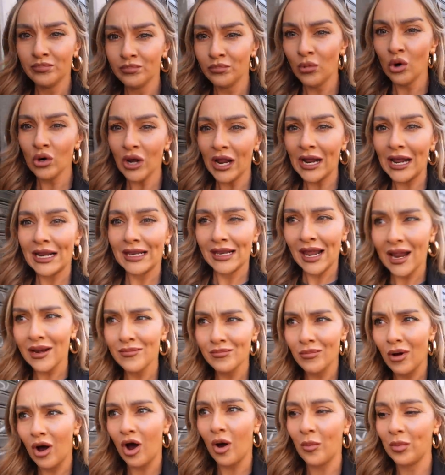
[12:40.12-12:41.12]
more like a
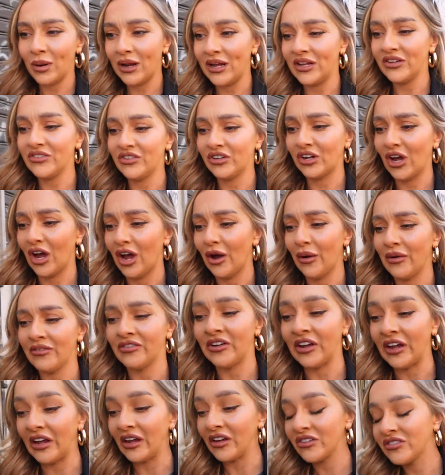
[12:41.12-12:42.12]
landmark place to go, I
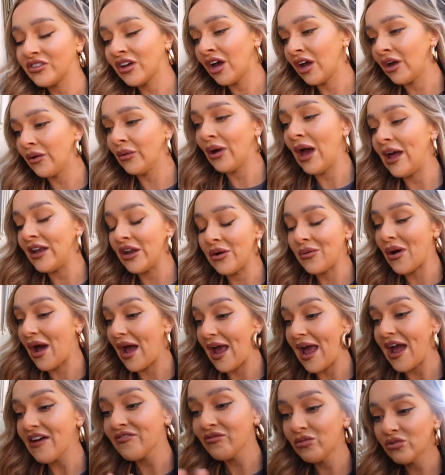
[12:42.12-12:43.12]
think. So
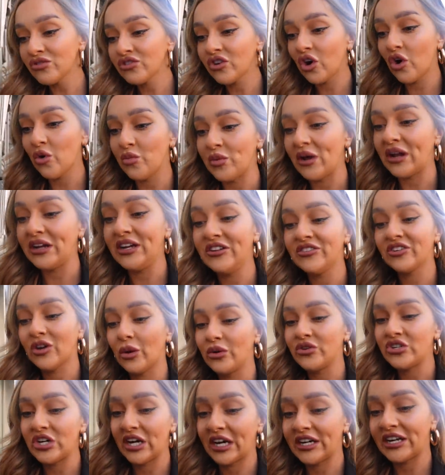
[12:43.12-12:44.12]
anyway, everyone's told me I need to go
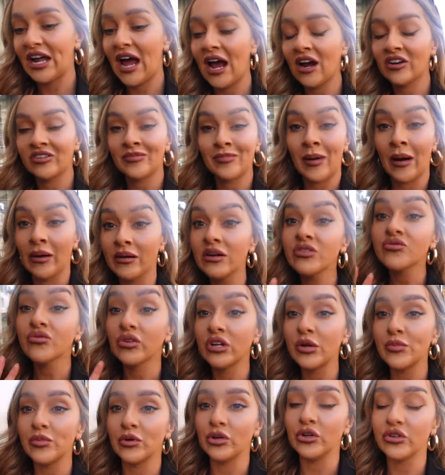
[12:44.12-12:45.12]
and check it out because apparently it's
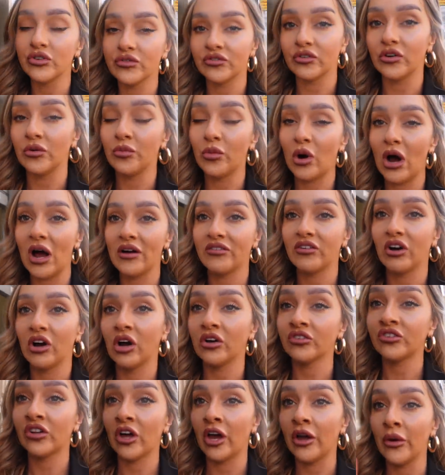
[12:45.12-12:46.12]
really beautiful and
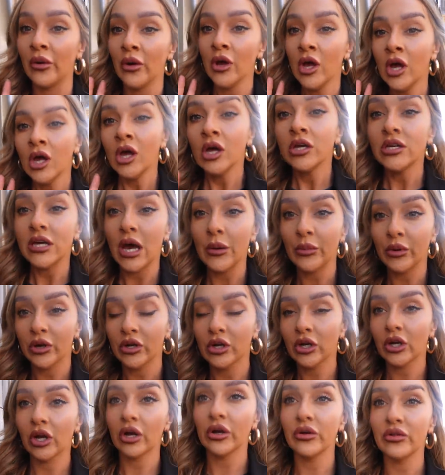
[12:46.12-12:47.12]
whatever. So yeah, we're
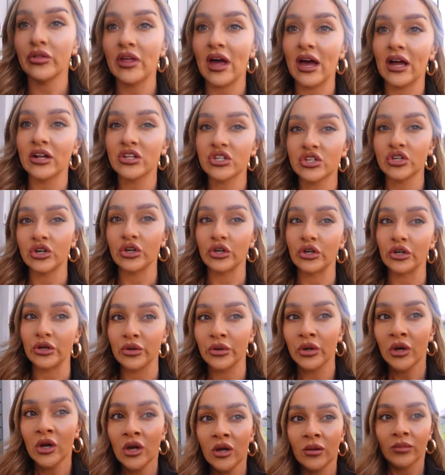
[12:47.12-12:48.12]
gonna go there
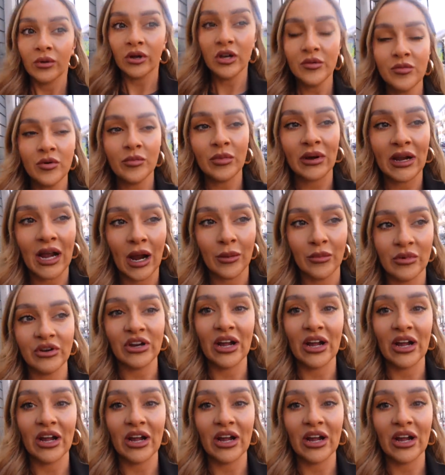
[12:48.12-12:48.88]
too. I'm gonna put my camera